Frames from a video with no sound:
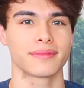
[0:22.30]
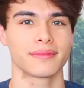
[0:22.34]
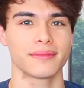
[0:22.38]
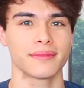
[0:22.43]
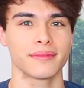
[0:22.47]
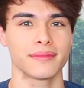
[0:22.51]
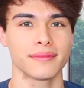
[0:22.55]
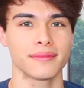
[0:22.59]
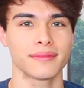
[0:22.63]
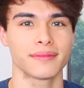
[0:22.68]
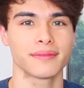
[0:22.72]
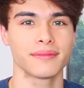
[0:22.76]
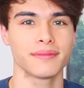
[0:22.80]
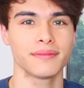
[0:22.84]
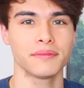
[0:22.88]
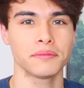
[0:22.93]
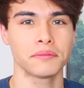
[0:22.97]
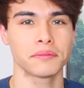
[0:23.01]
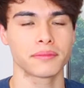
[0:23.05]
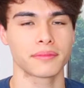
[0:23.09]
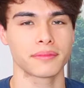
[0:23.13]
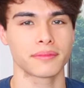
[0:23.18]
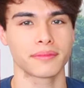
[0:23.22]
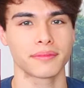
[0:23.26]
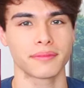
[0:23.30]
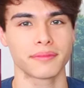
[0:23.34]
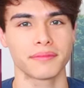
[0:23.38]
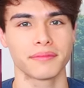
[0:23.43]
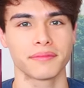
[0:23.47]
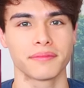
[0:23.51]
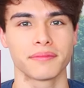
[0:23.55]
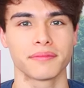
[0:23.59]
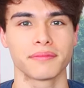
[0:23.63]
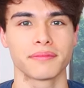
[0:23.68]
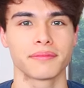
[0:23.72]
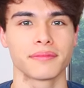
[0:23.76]

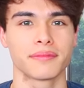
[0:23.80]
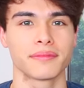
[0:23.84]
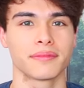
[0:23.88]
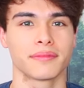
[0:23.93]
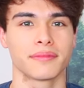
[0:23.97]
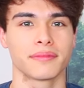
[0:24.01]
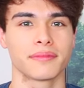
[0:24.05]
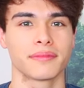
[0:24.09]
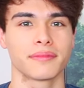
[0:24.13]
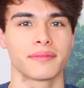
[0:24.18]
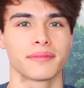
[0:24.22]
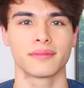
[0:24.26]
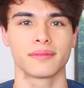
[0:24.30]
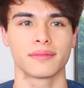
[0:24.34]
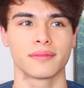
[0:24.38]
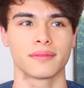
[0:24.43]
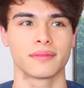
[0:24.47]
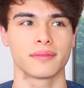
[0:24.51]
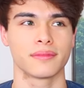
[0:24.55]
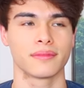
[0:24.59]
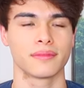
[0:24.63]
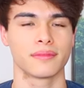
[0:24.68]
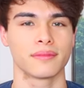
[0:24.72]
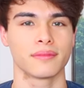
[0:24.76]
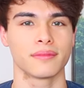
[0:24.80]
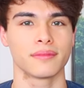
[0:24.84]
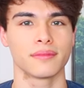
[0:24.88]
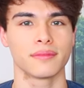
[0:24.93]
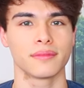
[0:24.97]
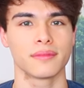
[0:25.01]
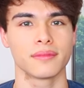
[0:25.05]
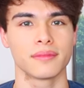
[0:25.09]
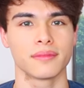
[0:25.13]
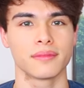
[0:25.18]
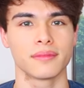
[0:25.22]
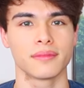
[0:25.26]

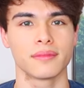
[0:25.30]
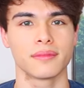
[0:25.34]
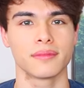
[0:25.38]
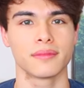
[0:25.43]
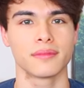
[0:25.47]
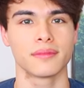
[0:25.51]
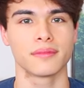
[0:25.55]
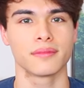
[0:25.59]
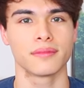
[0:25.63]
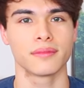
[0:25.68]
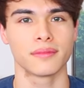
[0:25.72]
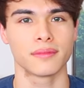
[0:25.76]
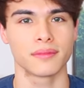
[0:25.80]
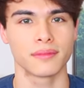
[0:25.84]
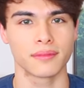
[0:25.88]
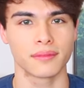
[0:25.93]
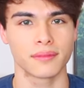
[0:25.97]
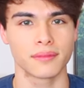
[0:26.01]
[no speech]